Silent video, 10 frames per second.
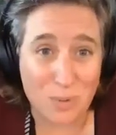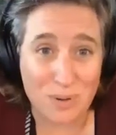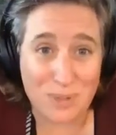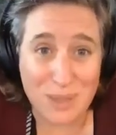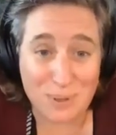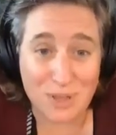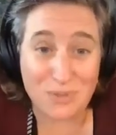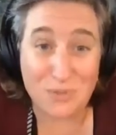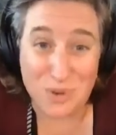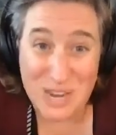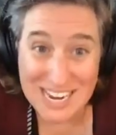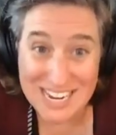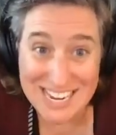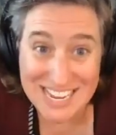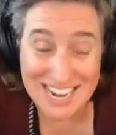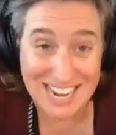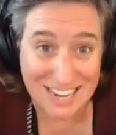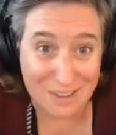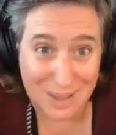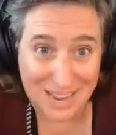when people read it and
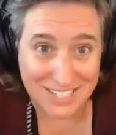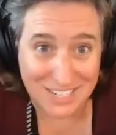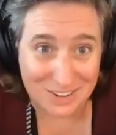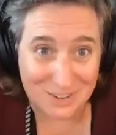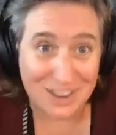come back to you.